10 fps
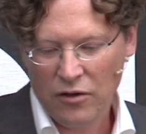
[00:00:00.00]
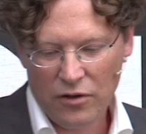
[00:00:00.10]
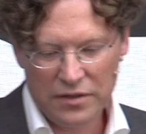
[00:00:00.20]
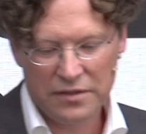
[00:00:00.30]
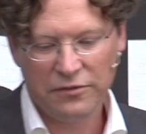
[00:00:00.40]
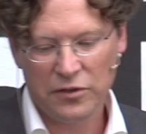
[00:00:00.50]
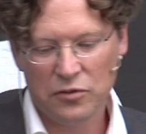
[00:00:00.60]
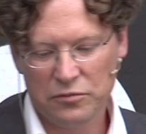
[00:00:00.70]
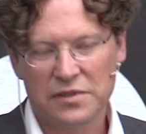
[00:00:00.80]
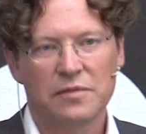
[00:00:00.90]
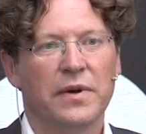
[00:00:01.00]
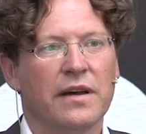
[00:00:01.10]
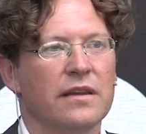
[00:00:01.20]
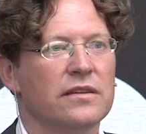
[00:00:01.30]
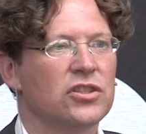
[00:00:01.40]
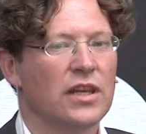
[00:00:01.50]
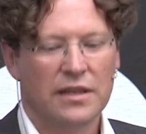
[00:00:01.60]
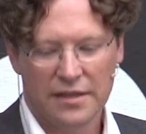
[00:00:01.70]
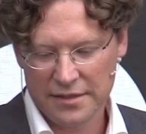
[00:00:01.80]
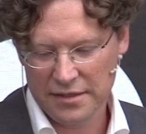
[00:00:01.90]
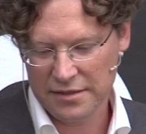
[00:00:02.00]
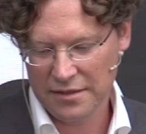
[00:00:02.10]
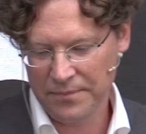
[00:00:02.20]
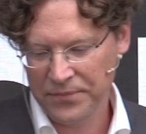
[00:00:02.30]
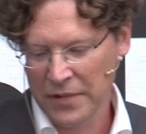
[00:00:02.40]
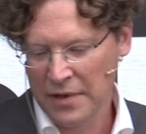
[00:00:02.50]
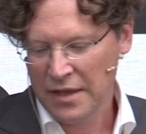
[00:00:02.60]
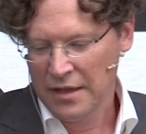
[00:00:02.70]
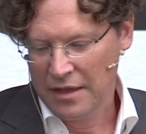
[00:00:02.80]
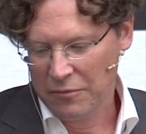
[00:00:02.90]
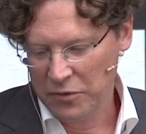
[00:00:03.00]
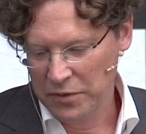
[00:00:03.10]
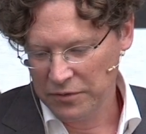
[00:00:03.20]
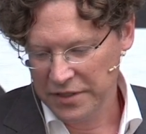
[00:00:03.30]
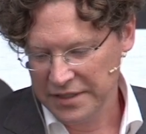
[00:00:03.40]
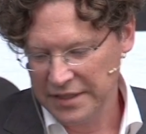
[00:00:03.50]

or diffused by a shading system. And when we do this